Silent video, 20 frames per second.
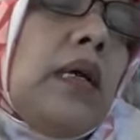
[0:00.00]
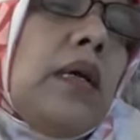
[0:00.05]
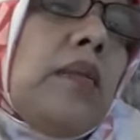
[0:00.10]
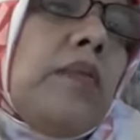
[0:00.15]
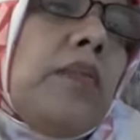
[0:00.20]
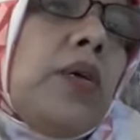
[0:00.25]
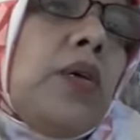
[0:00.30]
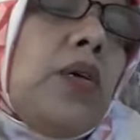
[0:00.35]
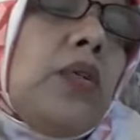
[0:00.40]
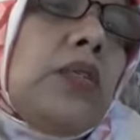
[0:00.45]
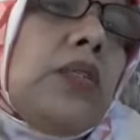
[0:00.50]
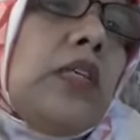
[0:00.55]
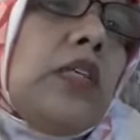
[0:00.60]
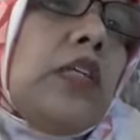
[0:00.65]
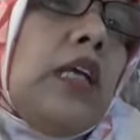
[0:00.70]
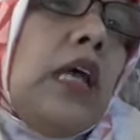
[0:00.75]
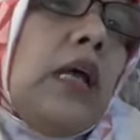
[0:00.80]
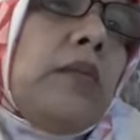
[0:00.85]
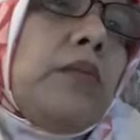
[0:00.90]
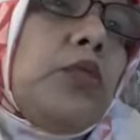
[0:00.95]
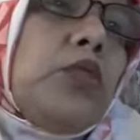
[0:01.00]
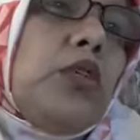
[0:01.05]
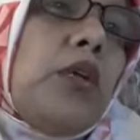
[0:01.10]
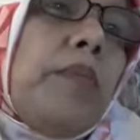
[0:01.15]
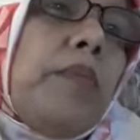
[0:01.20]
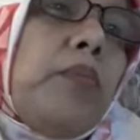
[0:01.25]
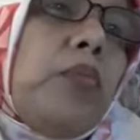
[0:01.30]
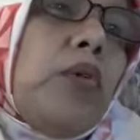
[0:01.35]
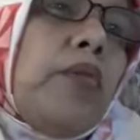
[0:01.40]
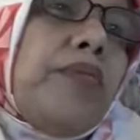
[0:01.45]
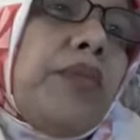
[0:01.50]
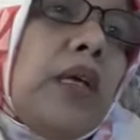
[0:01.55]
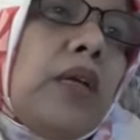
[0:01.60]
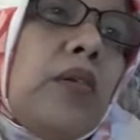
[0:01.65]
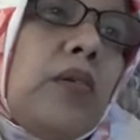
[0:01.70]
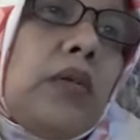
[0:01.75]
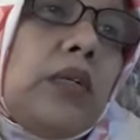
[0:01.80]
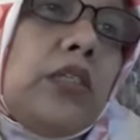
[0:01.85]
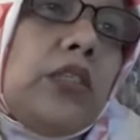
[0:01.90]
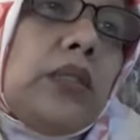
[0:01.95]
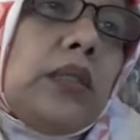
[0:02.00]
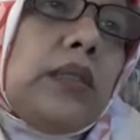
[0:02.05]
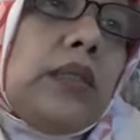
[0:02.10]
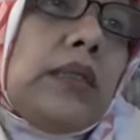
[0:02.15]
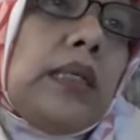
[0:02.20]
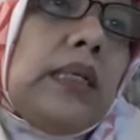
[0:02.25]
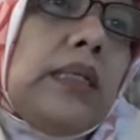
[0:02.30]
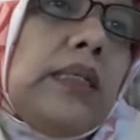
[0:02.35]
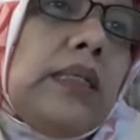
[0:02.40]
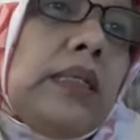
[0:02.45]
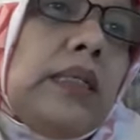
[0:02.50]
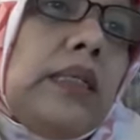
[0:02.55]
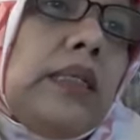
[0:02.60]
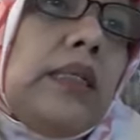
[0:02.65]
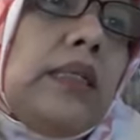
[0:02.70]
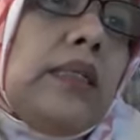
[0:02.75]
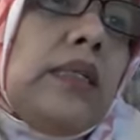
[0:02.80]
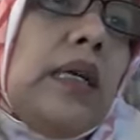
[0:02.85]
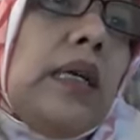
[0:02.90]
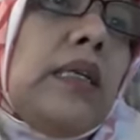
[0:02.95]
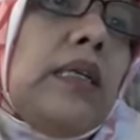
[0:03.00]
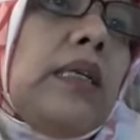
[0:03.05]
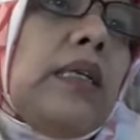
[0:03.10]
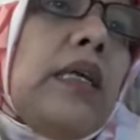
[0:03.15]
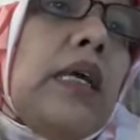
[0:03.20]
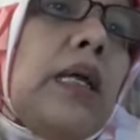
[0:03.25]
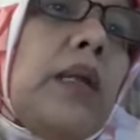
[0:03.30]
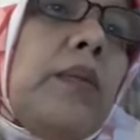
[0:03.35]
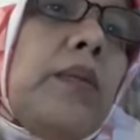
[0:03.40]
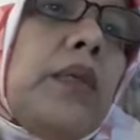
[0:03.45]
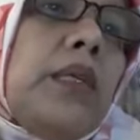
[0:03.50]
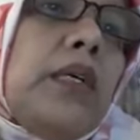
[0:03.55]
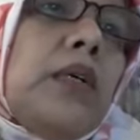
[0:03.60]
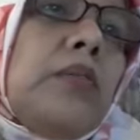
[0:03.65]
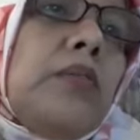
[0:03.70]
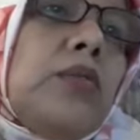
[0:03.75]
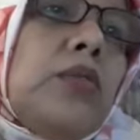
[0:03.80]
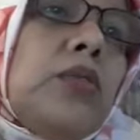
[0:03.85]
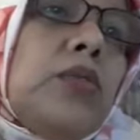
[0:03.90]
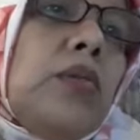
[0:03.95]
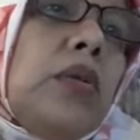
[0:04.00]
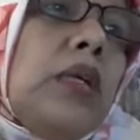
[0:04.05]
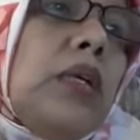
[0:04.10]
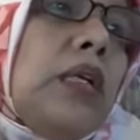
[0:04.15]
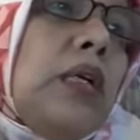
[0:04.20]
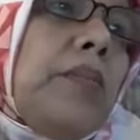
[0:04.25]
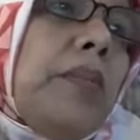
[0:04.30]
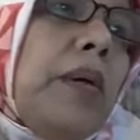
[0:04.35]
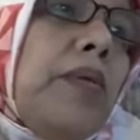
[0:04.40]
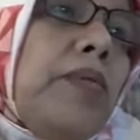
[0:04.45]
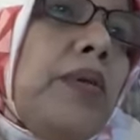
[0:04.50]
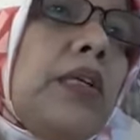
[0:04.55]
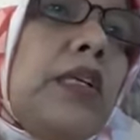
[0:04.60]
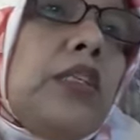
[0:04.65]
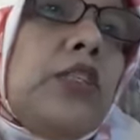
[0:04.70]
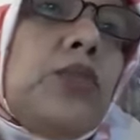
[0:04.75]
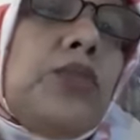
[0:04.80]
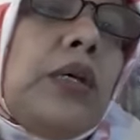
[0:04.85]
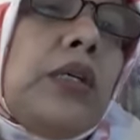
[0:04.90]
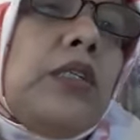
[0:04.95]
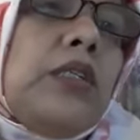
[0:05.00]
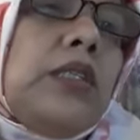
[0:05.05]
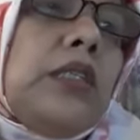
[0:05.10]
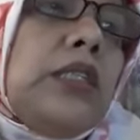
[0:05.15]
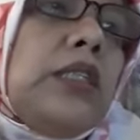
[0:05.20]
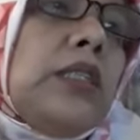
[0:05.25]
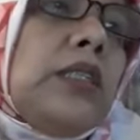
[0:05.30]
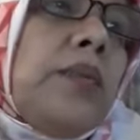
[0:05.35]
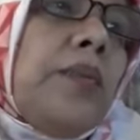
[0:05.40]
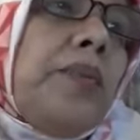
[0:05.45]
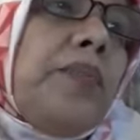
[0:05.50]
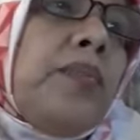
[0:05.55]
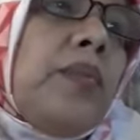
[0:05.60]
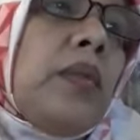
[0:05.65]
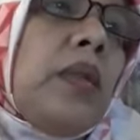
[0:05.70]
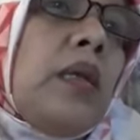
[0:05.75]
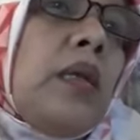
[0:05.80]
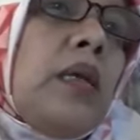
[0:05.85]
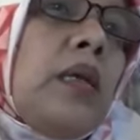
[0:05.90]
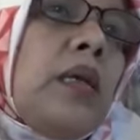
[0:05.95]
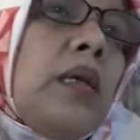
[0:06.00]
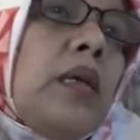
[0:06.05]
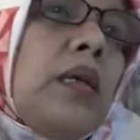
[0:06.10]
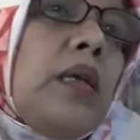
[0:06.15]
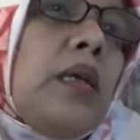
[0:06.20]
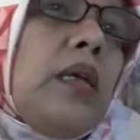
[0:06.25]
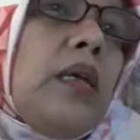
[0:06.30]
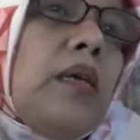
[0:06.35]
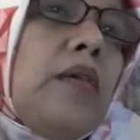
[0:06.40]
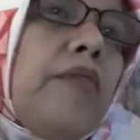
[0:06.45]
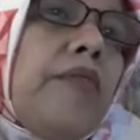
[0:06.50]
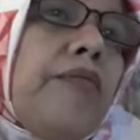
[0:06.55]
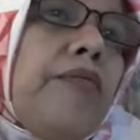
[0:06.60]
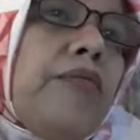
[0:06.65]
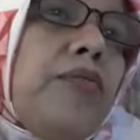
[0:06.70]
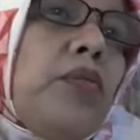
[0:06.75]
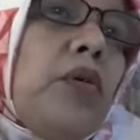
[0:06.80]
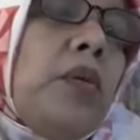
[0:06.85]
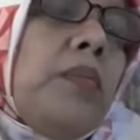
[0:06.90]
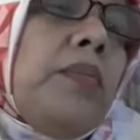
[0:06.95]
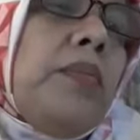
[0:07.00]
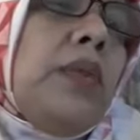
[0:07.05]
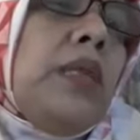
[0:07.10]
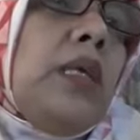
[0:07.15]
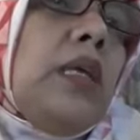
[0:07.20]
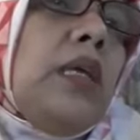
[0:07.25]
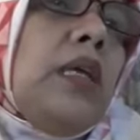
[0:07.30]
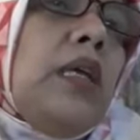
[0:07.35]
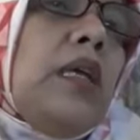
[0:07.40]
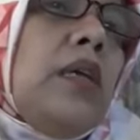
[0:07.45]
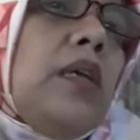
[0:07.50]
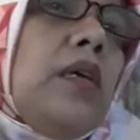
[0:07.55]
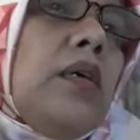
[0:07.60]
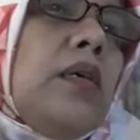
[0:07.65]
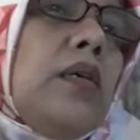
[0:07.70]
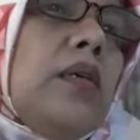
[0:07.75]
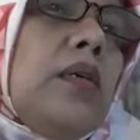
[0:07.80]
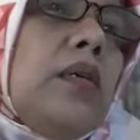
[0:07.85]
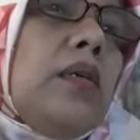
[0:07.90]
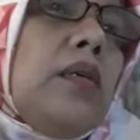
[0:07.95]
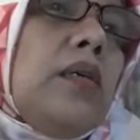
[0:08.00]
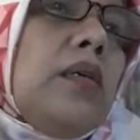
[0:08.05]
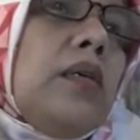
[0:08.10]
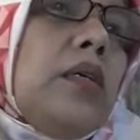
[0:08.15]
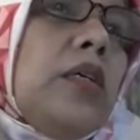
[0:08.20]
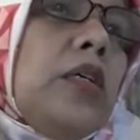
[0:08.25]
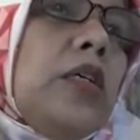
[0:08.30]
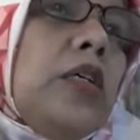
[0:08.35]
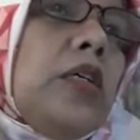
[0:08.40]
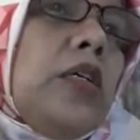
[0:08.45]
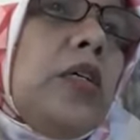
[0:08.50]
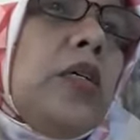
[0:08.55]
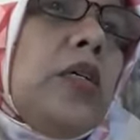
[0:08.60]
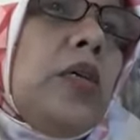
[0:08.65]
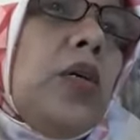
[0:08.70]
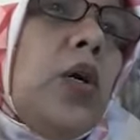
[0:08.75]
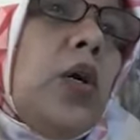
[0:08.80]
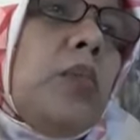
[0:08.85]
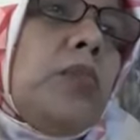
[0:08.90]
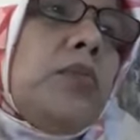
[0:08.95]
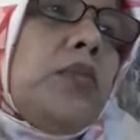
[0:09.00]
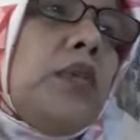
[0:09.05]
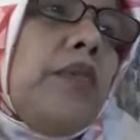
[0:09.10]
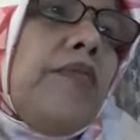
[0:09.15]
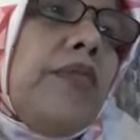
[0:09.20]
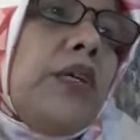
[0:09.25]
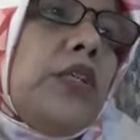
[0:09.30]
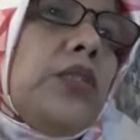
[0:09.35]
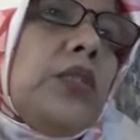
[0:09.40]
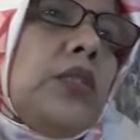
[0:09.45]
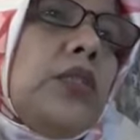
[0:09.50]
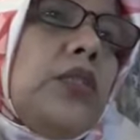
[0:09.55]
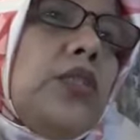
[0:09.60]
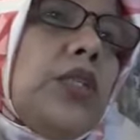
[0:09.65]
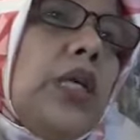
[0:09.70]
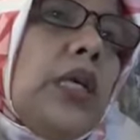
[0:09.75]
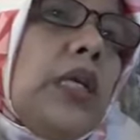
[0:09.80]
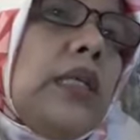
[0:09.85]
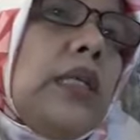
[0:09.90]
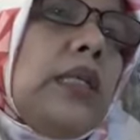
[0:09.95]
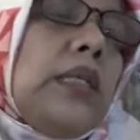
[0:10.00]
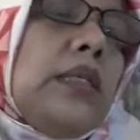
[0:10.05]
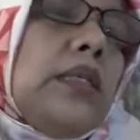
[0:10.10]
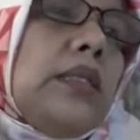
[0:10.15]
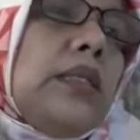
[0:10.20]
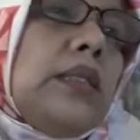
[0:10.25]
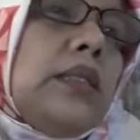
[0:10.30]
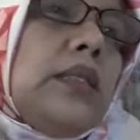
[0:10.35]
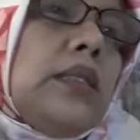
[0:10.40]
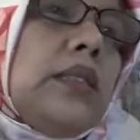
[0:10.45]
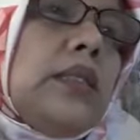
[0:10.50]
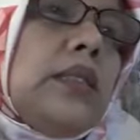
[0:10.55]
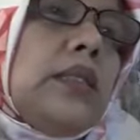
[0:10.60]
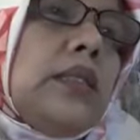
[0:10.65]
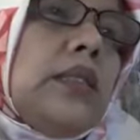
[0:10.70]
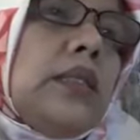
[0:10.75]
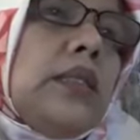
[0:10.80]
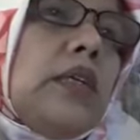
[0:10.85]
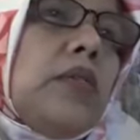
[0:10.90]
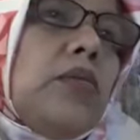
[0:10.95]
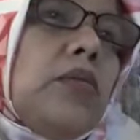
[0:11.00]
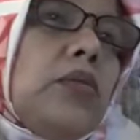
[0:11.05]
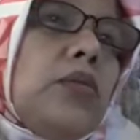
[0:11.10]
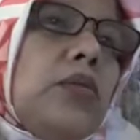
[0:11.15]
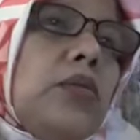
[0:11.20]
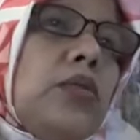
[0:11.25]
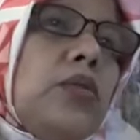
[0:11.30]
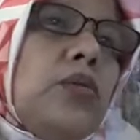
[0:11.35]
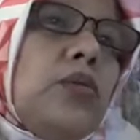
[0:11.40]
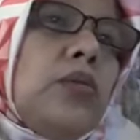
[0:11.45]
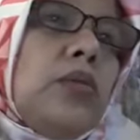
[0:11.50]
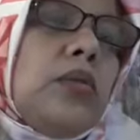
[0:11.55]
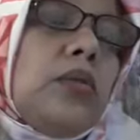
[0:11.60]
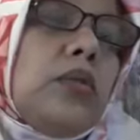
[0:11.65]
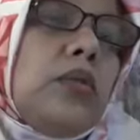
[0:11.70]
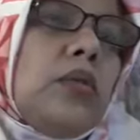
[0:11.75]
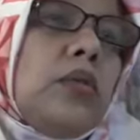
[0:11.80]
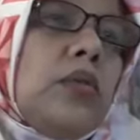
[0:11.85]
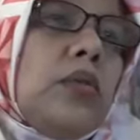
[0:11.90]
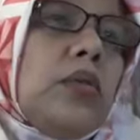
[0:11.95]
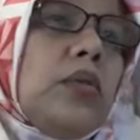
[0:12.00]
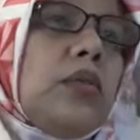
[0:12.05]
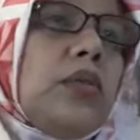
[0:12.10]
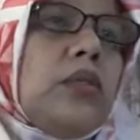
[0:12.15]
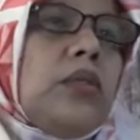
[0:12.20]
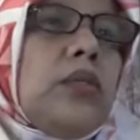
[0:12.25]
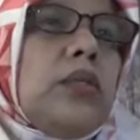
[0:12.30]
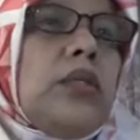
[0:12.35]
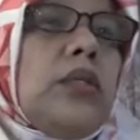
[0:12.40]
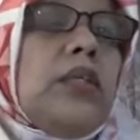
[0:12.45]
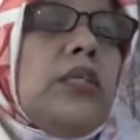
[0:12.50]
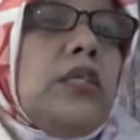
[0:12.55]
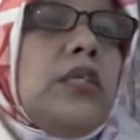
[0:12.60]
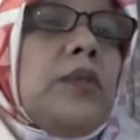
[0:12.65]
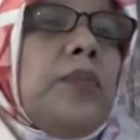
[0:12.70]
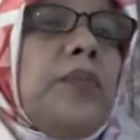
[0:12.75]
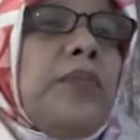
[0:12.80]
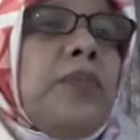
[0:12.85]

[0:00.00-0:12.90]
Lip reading: because it helped to improve their knowledge and study skill, and it helped them to learn about reading strategies. From the observation checklist that was used on the students,